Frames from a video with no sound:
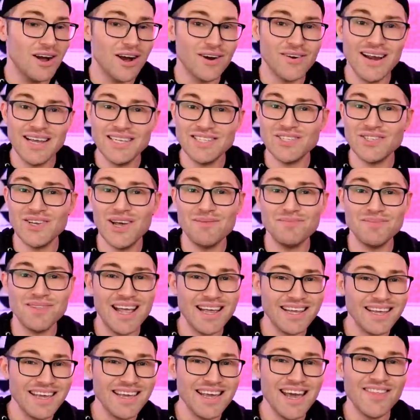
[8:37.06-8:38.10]
All right, so I'm
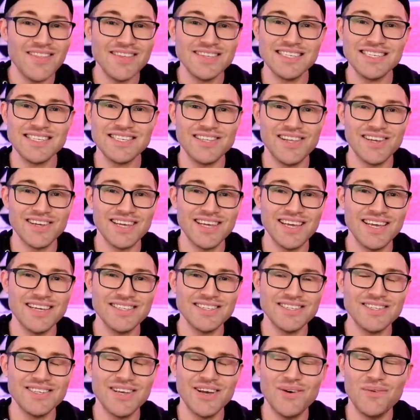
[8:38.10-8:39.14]
liking how this is looking.
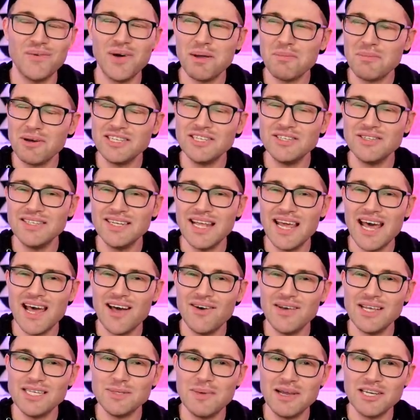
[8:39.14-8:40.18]
So what I'm gonna do
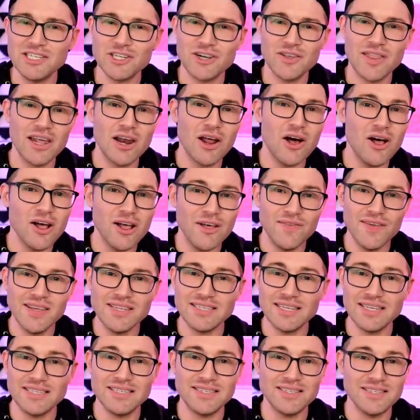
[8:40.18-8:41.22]
now is make sure that all
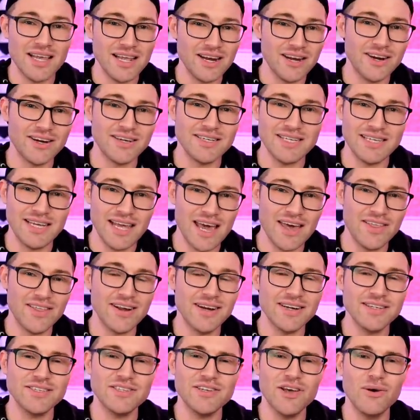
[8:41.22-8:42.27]
this is centered
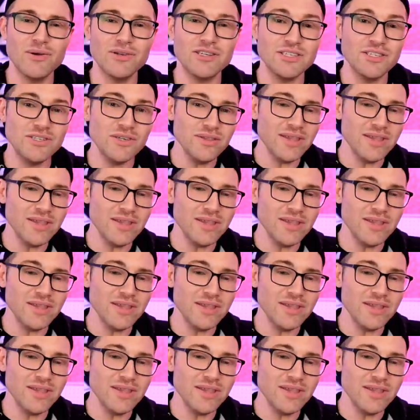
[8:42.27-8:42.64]
together. So to do